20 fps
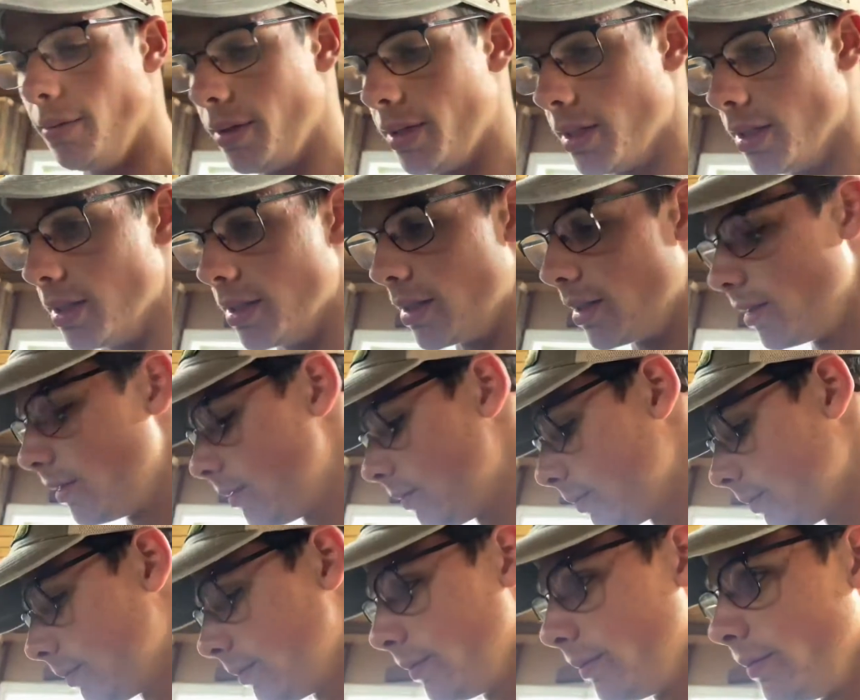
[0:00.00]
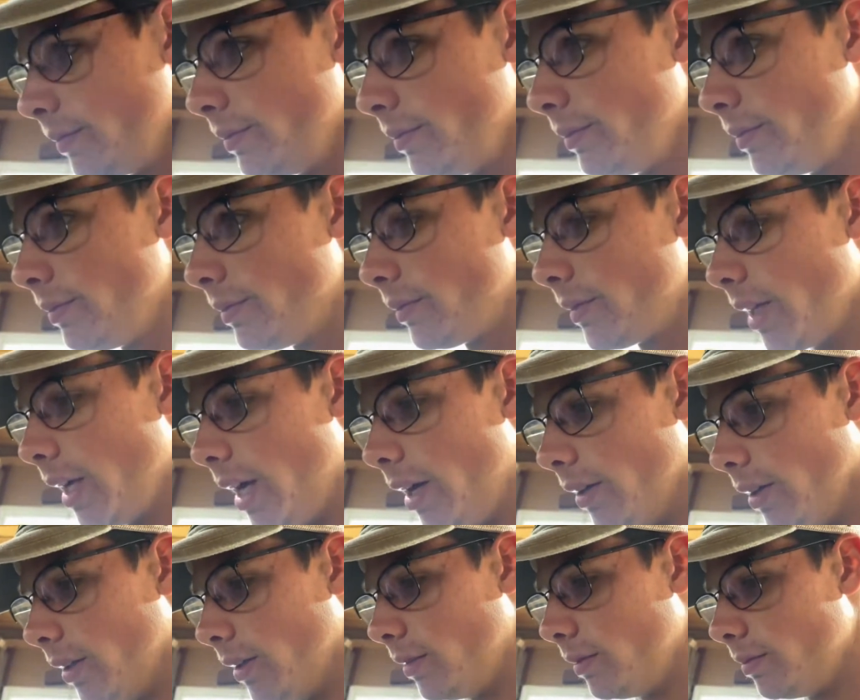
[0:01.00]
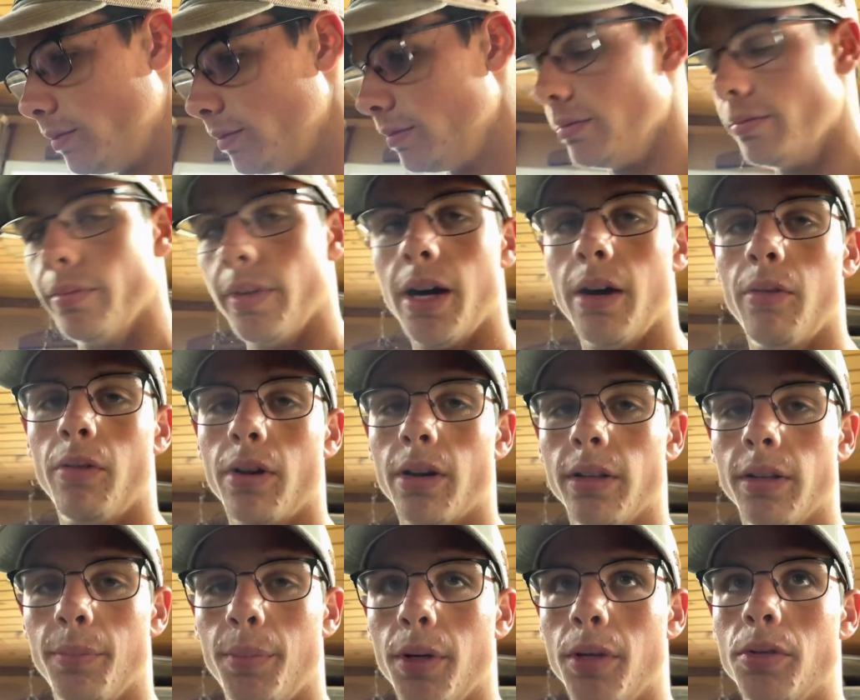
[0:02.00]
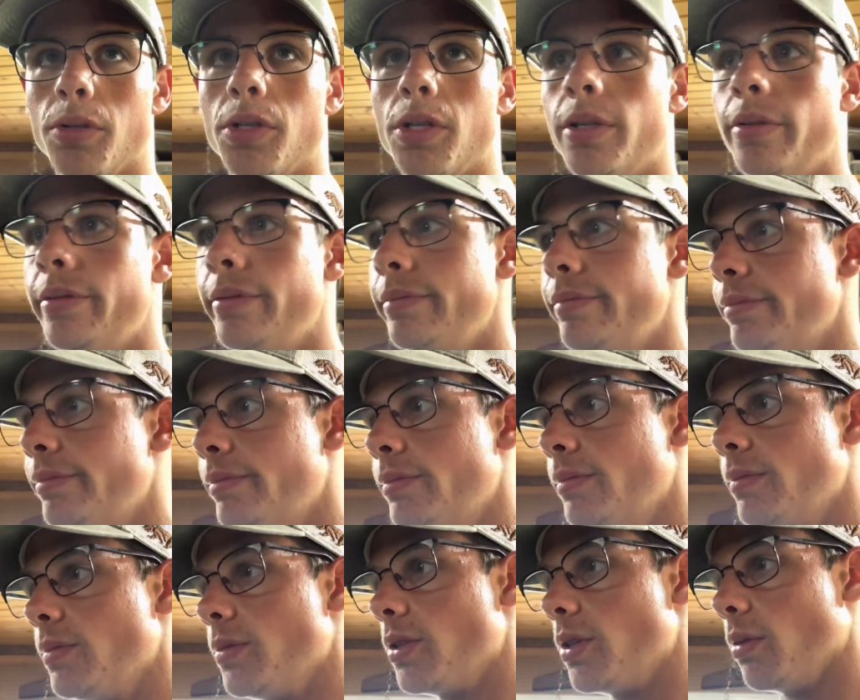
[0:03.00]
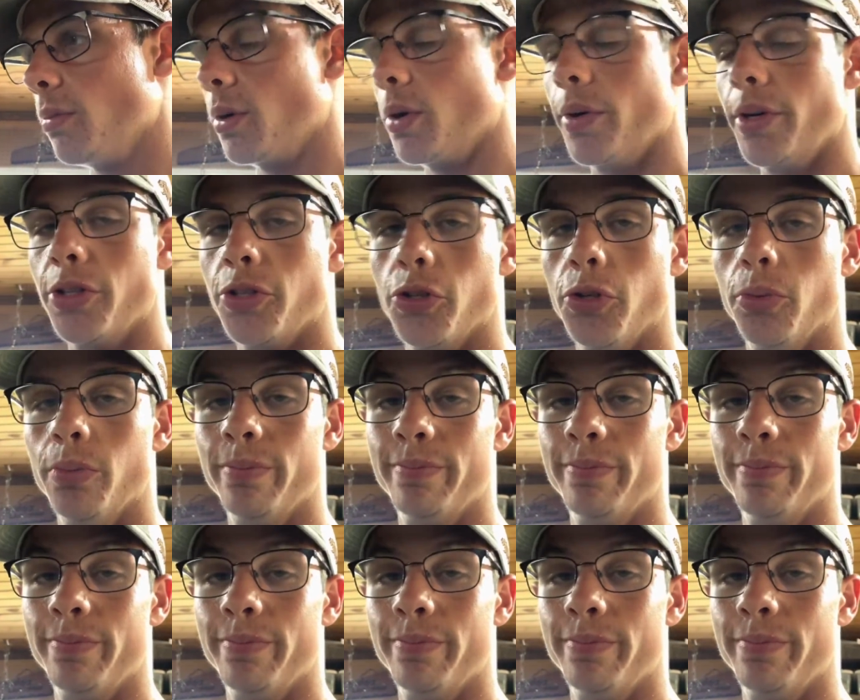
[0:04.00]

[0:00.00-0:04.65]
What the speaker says: because, I don't know, I wanted to post. So I'm going to.